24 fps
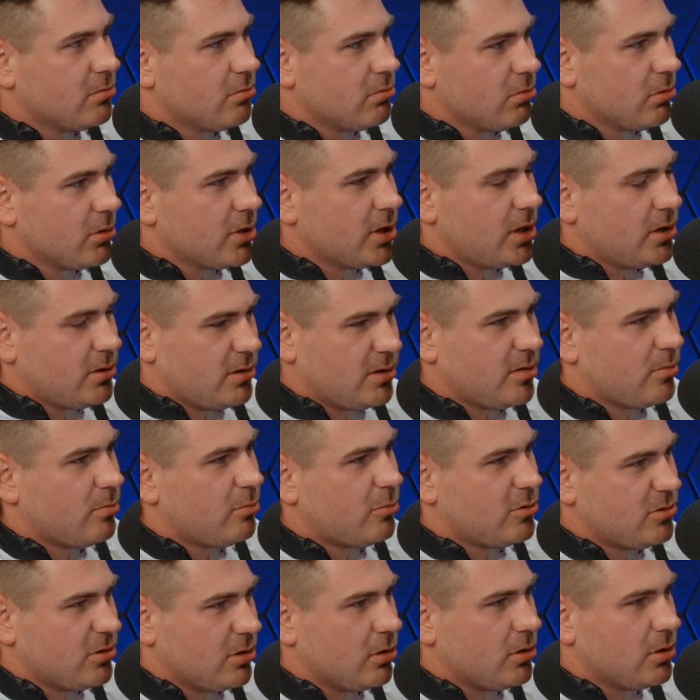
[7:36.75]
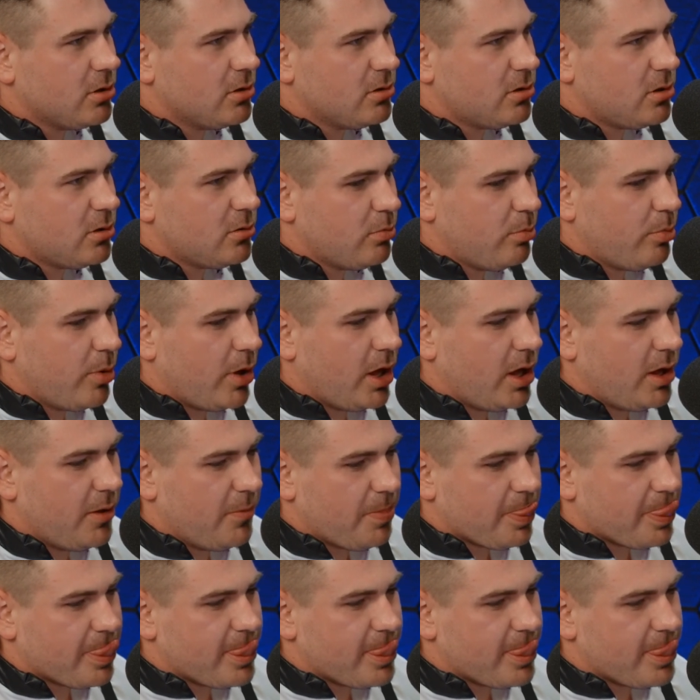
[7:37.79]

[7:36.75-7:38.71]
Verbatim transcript: we're getting some results, but